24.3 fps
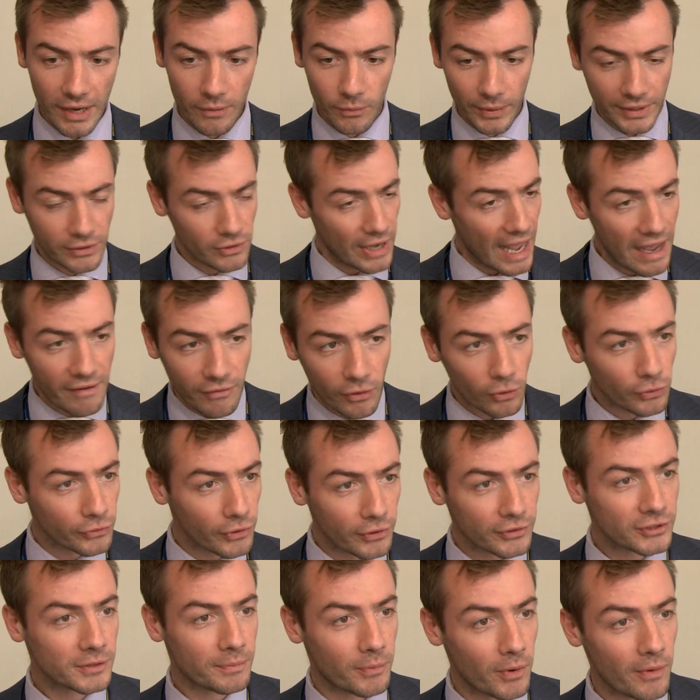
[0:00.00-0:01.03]
When you have all
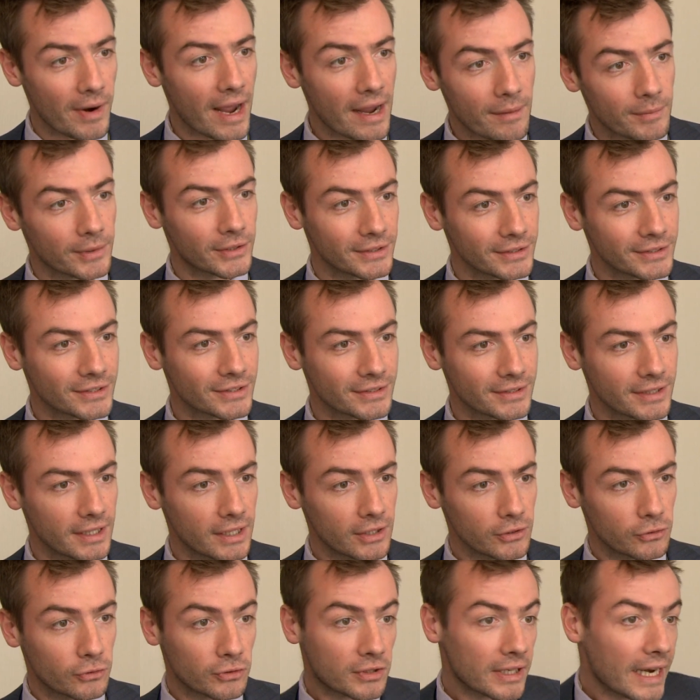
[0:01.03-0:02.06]
those parameters,
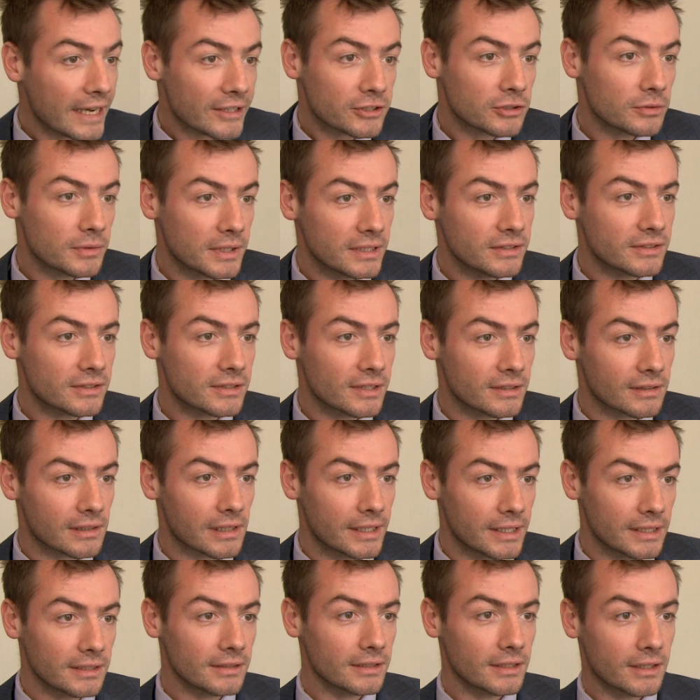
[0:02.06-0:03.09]
you can actually
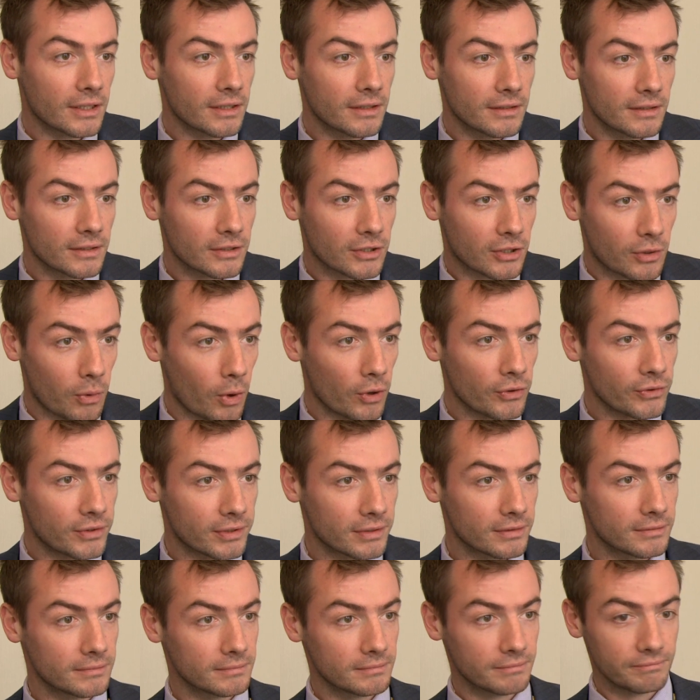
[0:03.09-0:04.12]
instantly
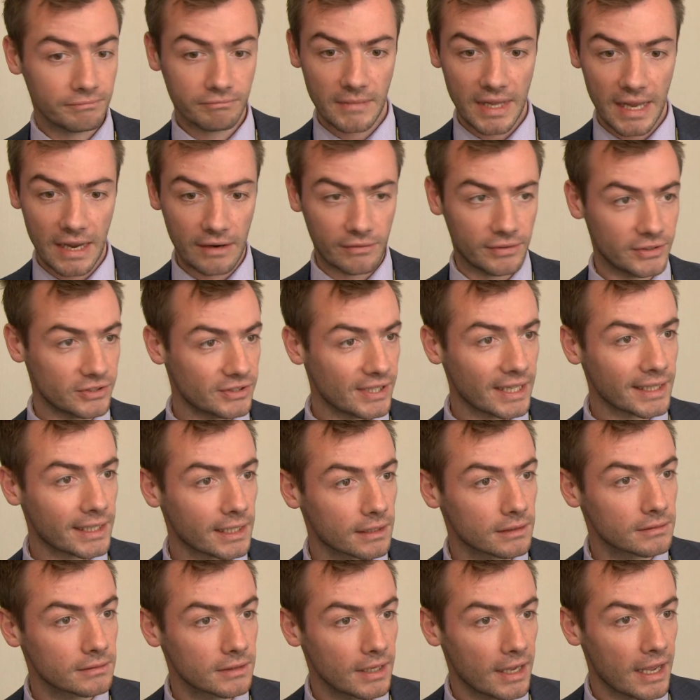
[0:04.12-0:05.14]
quote every
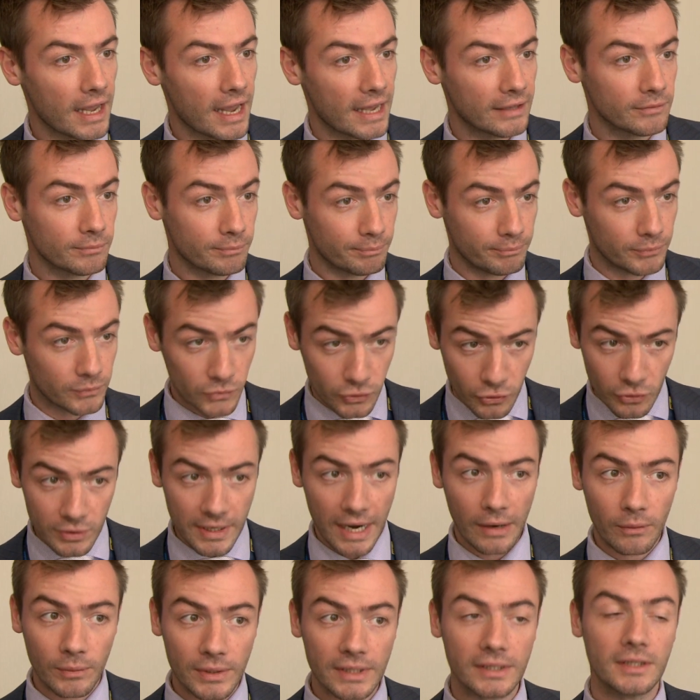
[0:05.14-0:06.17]
second and do
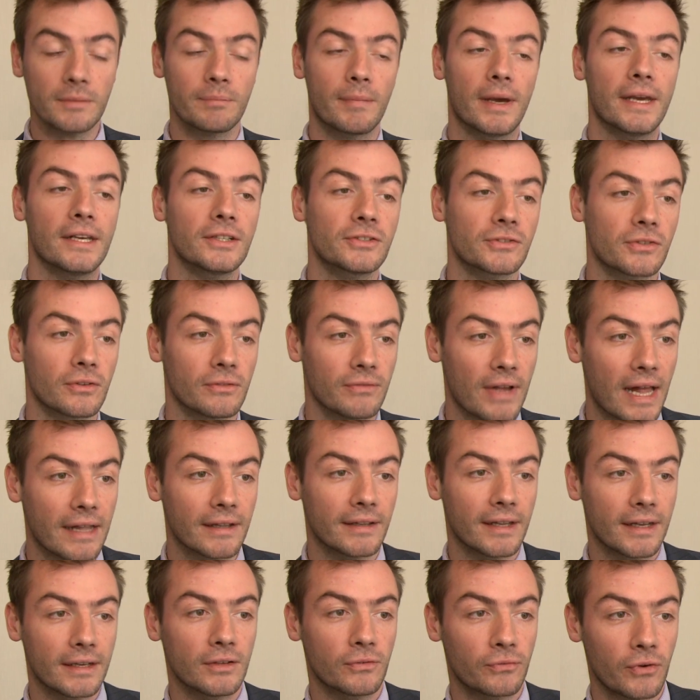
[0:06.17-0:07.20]
that really based on
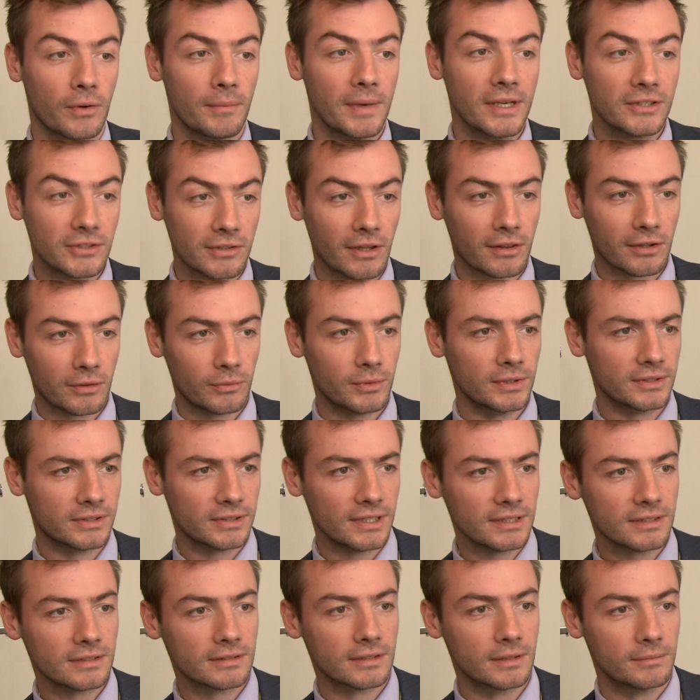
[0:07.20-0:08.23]
validated information through a
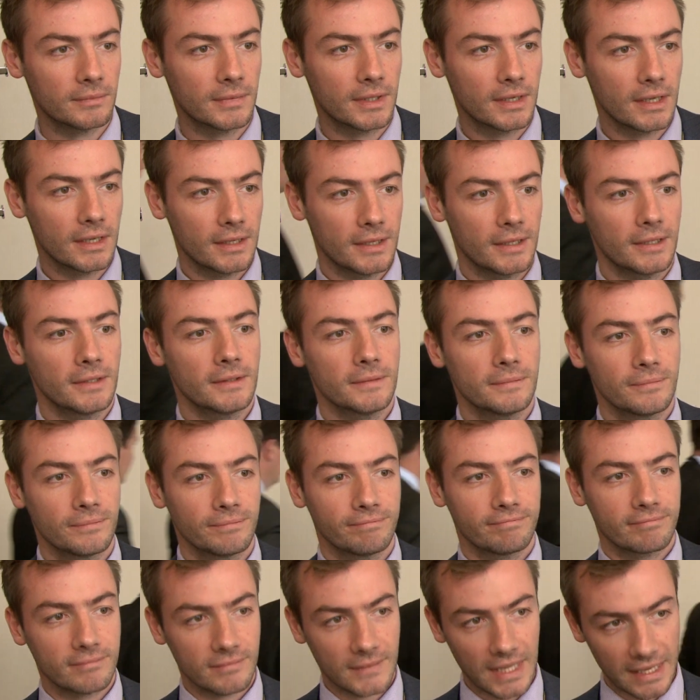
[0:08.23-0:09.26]
system.
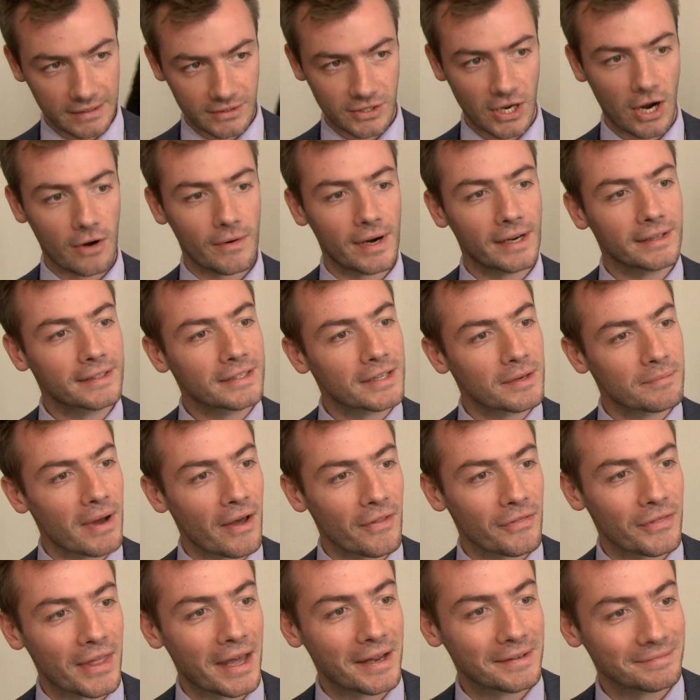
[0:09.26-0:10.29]
That's how I do
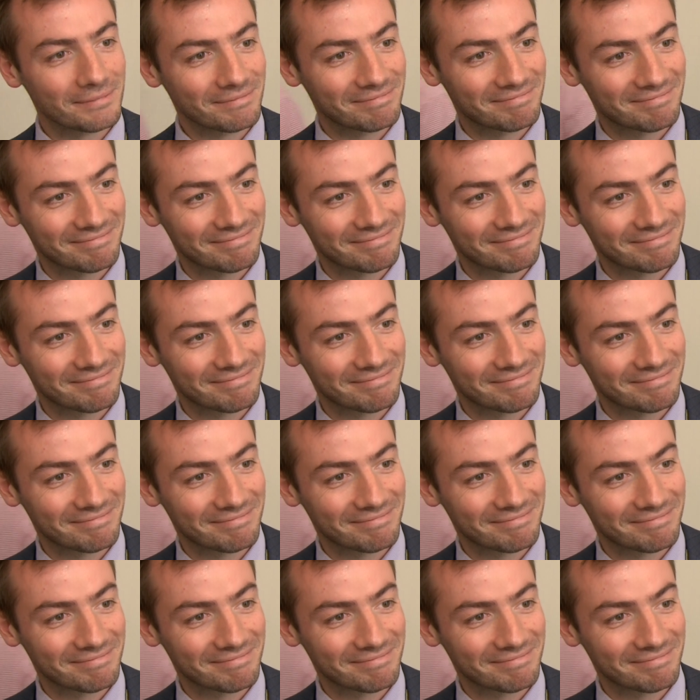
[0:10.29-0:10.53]
it.